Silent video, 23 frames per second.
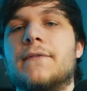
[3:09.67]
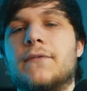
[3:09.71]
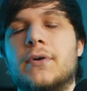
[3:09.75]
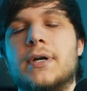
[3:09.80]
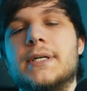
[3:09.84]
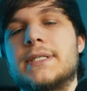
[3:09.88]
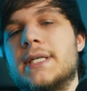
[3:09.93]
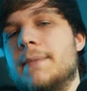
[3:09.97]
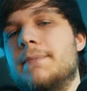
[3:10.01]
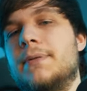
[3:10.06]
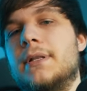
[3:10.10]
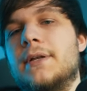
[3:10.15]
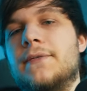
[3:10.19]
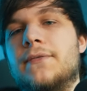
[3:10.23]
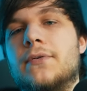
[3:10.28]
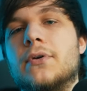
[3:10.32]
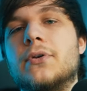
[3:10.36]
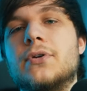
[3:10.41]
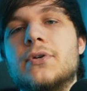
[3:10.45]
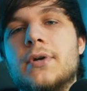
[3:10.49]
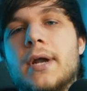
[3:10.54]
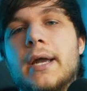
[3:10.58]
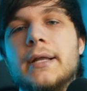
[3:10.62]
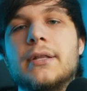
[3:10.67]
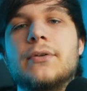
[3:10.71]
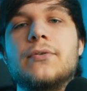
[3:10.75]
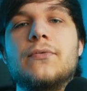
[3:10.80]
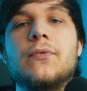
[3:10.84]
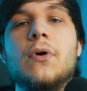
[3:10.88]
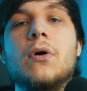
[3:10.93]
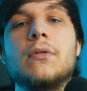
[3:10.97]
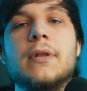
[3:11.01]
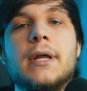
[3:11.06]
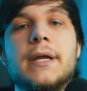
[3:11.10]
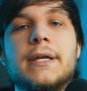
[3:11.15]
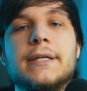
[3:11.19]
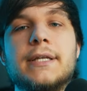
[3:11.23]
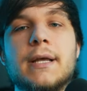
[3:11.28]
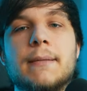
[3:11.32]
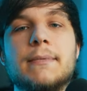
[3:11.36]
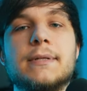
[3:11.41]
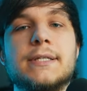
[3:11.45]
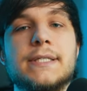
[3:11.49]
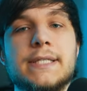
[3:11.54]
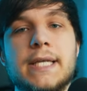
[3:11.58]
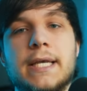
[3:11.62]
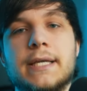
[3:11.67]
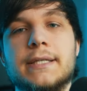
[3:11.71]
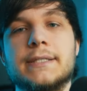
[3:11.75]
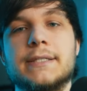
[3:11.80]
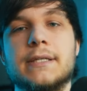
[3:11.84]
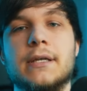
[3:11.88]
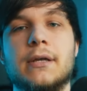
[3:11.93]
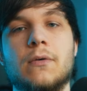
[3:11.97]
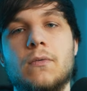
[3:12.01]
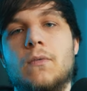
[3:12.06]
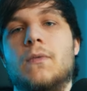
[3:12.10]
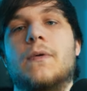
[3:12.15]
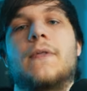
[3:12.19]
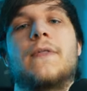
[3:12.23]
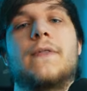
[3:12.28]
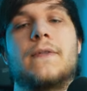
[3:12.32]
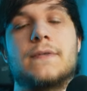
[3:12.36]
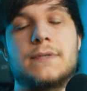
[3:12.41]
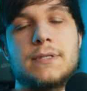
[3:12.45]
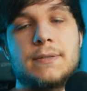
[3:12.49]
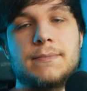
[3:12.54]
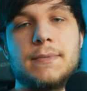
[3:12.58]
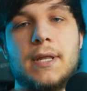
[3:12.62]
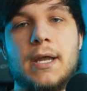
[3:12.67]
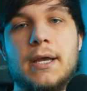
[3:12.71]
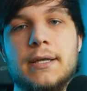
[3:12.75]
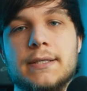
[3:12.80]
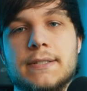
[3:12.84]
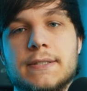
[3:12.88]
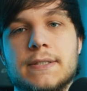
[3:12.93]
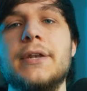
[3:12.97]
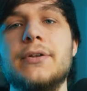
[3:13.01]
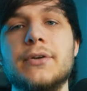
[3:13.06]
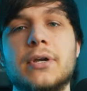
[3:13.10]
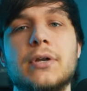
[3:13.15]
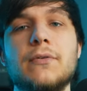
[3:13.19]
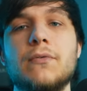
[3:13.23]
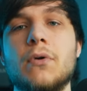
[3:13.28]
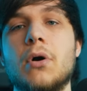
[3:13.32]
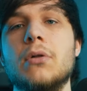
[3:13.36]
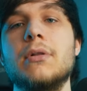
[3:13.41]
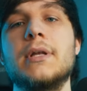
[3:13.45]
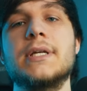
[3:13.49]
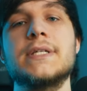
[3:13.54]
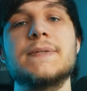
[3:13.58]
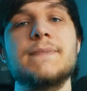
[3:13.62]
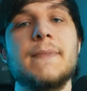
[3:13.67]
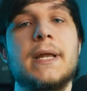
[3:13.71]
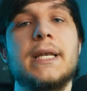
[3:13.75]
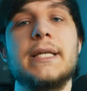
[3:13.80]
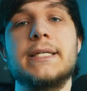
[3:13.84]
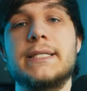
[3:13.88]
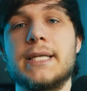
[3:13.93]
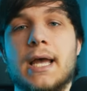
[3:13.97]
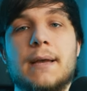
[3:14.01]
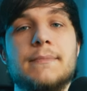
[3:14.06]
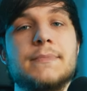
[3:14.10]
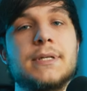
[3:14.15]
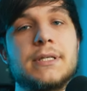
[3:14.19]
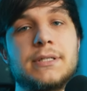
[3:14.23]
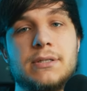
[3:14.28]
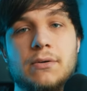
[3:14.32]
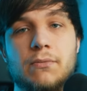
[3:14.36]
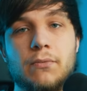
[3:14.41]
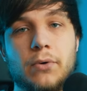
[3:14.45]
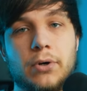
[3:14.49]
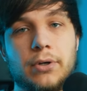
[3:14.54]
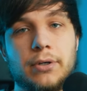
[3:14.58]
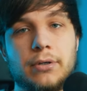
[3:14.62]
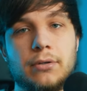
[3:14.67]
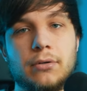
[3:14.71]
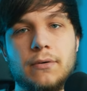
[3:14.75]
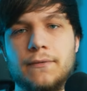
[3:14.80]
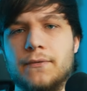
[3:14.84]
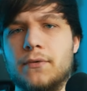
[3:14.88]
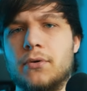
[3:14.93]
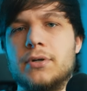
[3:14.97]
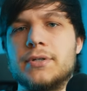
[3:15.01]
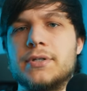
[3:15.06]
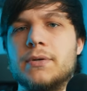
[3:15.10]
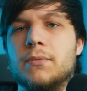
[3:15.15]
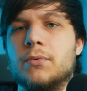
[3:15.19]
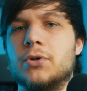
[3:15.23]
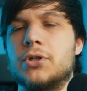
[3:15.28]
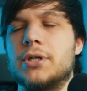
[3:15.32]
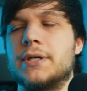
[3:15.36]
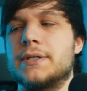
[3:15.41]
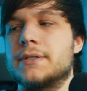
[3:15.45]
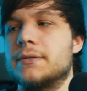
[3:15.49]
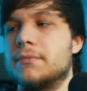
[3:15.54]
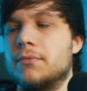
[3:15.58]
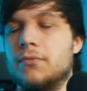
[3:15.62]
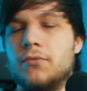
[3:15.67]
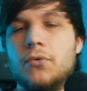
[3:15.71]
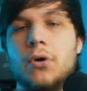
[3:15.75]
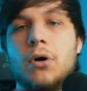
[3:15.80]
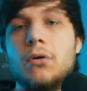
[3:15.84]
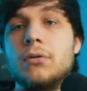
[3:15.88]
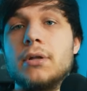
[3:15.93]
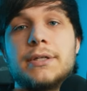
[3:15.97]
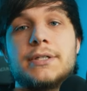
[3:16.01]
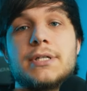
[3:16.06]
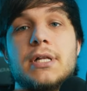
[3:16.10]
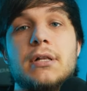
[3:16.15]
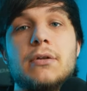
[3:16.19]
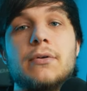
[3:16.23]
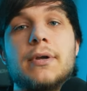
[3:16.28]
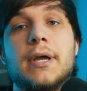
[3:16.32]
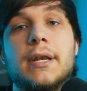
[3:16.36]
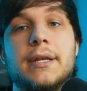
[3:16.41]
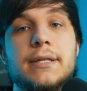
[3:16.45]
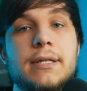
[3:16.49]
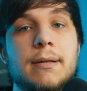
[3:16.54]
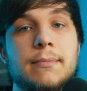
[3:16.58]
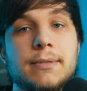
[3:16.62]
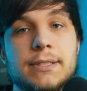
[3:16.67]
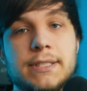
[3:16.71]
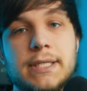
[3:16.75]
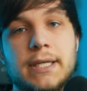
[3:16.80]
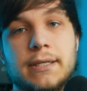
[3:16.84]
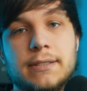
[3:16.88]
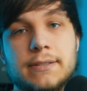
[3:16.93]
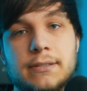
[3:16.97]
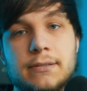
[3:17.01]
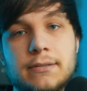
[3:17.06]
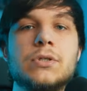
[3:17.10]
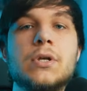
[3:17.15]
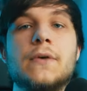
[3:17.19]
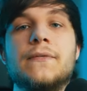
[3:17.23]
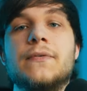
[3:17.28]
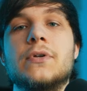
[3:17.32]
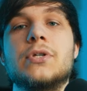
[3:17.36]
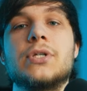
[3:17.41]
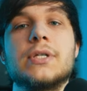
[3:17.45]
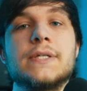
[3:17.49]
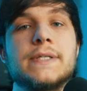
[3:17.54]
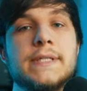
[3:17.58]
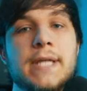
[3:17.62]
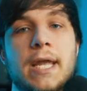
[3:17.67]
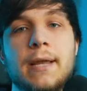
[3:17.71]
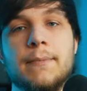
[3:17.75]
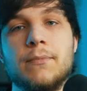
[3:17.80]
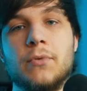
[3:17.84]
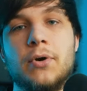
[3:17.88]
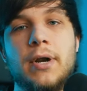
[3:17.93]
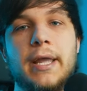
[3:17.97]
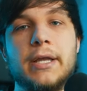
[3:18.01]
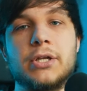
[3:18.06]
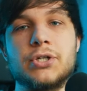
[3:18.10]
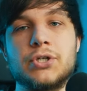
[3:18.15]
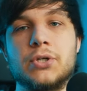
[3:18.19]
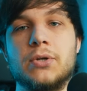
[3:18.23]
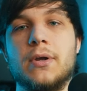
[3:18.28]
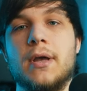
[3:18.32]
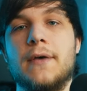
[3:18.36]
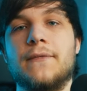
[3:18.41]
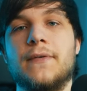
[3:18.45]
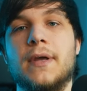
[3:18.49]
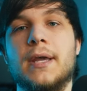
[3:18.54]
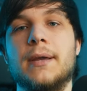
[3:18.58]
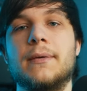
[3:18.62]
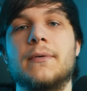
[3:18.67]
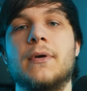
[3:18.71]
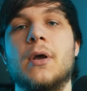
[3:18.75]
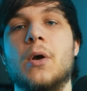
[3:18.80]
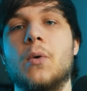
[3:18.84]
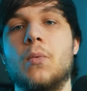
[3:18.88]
for example, if you're trying to roll a double six with some dice, and you can roll as many times as you want. Of course, you would just roll until you get a double six. So if you just take more action, you have a